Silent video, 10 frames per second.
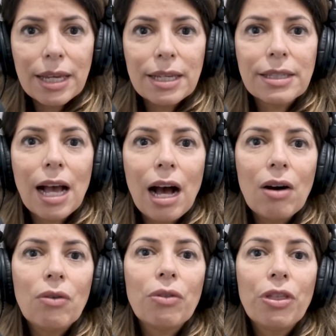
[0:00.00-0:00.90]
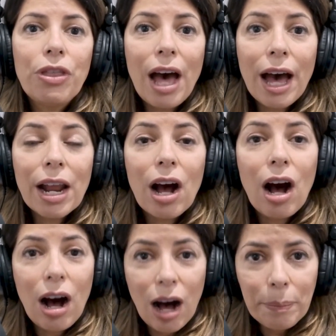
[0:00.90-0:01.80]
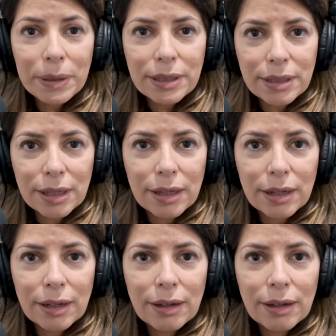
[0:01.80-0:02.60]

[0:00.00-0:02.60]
is how that opposite